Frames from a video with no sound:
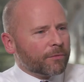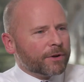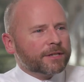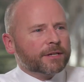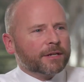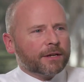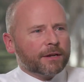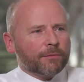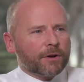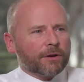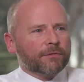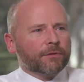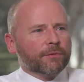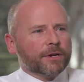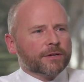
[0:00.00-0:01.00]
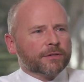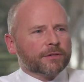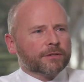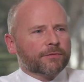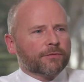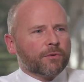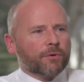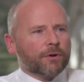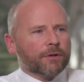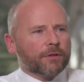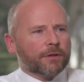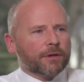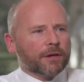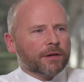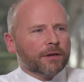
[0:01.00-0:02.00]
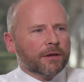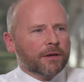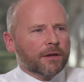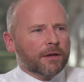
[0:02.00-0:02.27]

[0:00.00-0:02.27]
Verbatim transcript: recently, one of the reasons for the